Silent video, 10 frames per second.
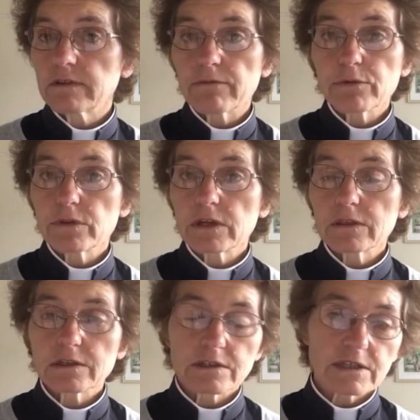everything
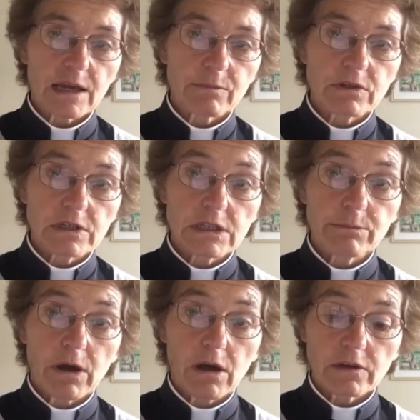that has happened in the
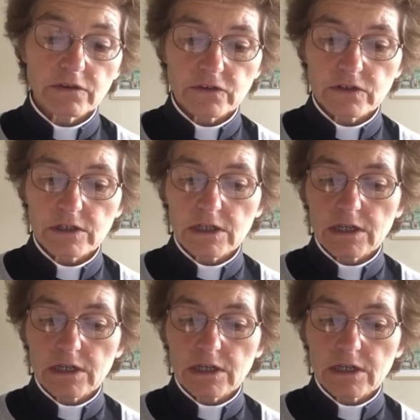past